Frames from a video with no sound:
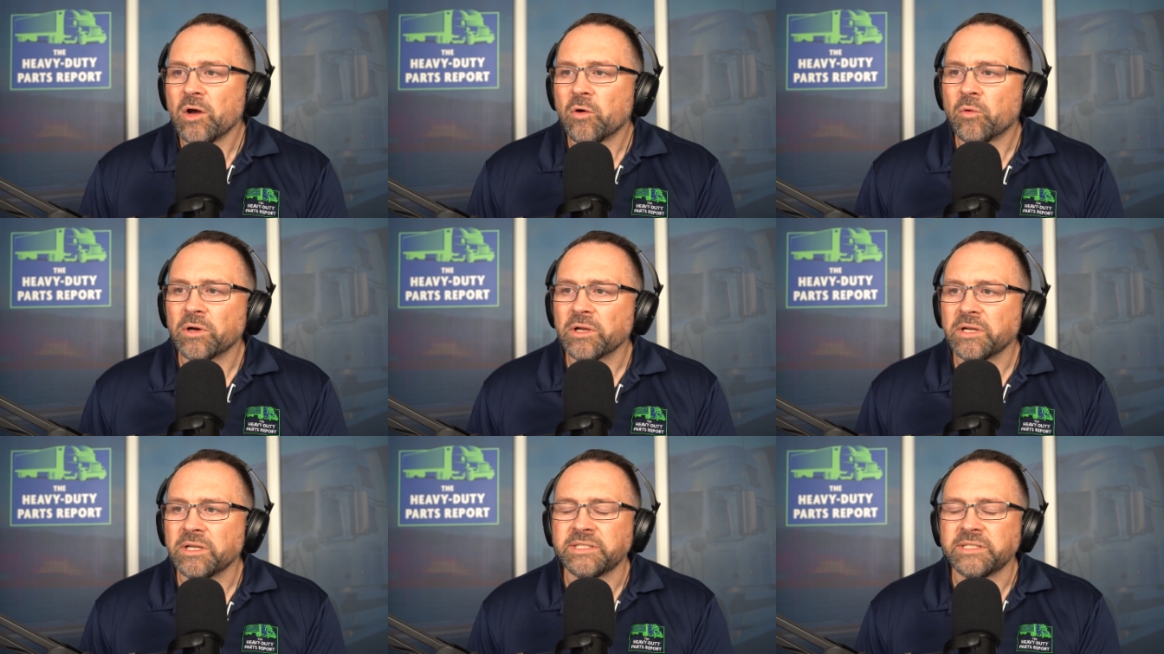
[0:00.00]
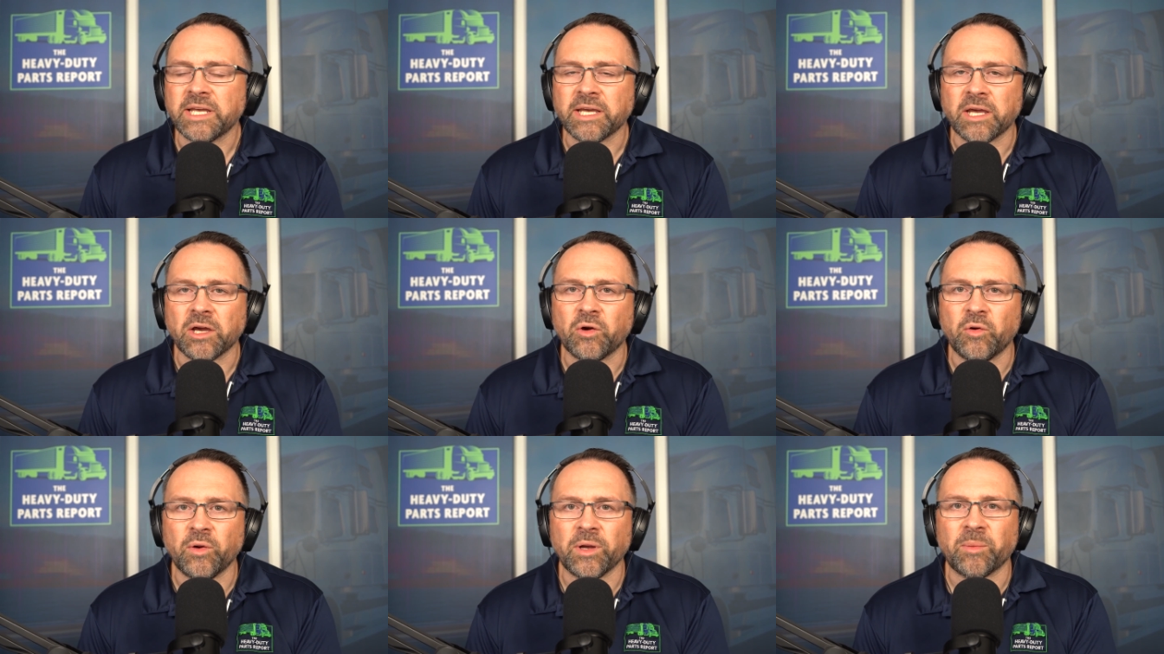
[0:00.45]
We're going to
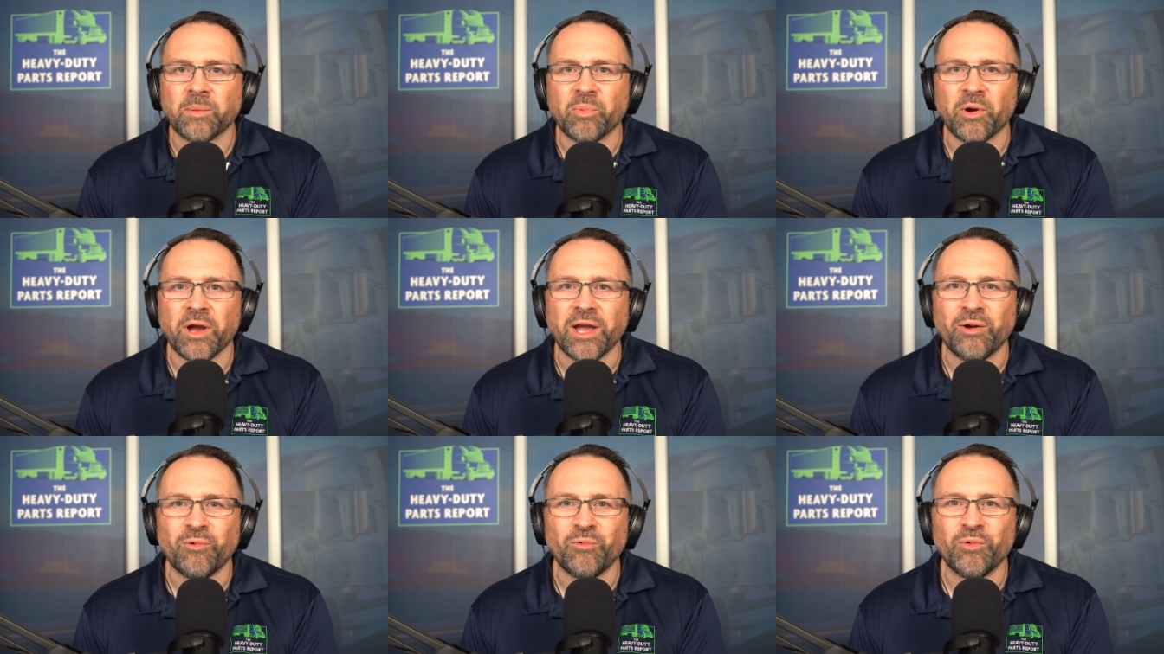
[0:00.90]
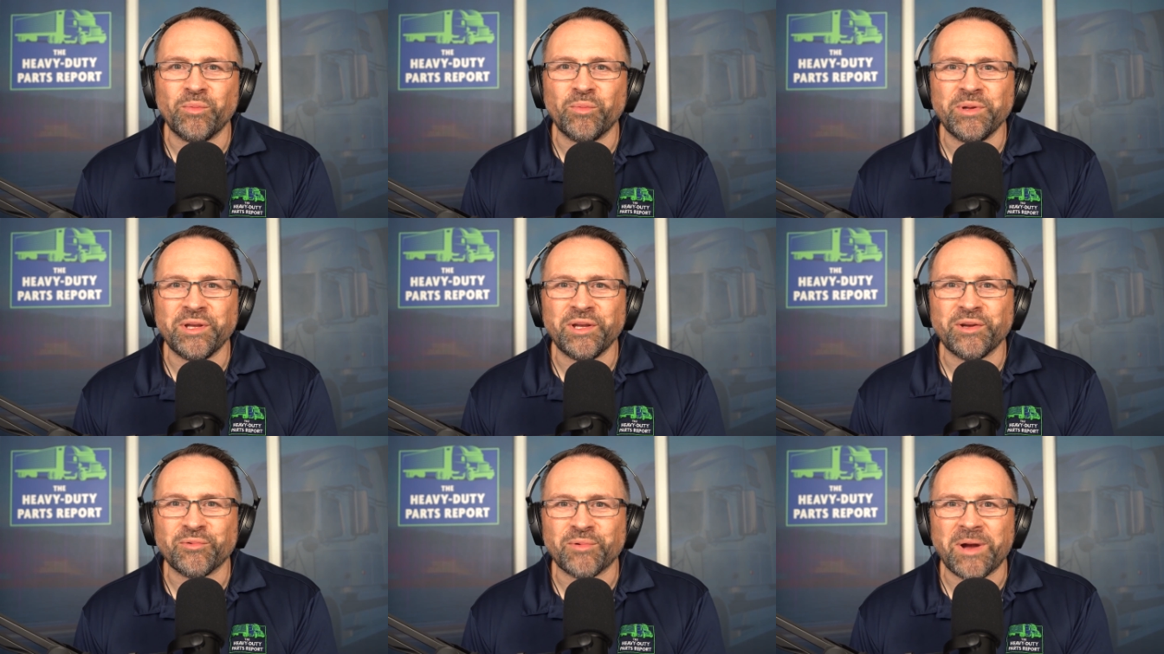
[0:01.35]
take a quick break. We'll
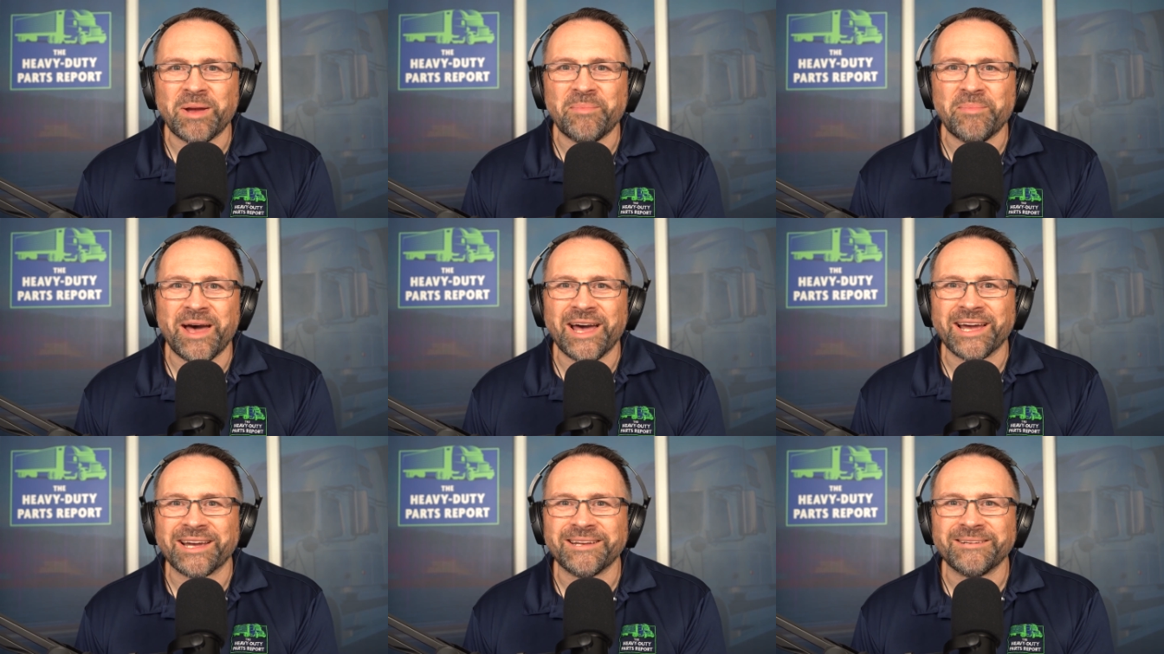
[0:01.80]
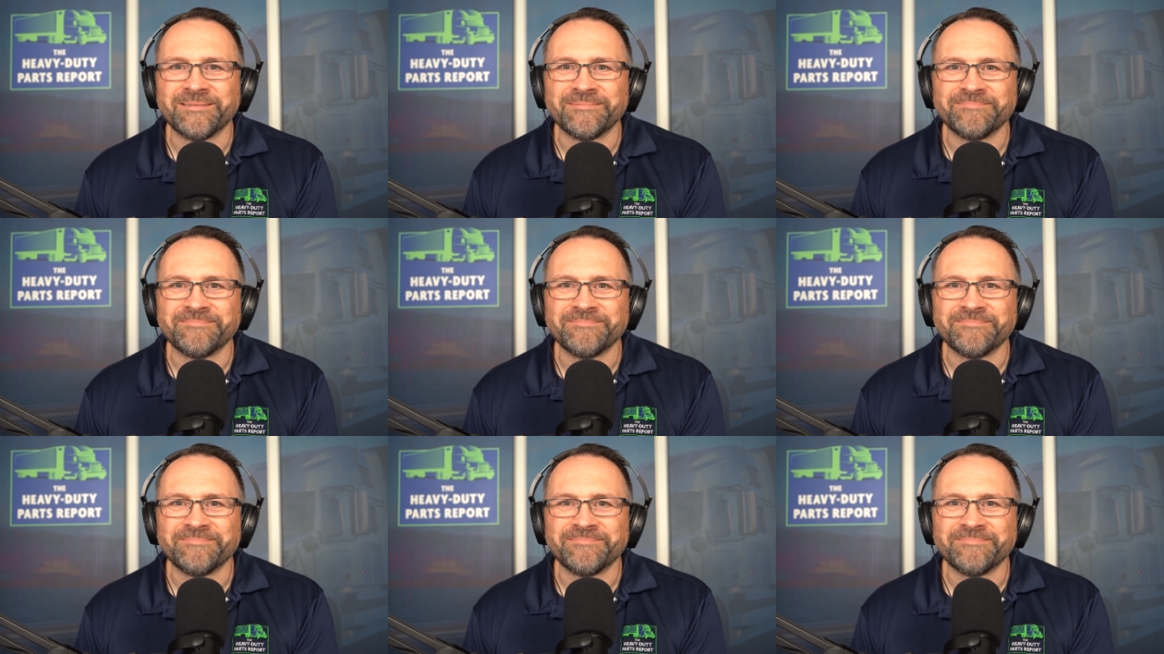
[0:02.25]
be right back.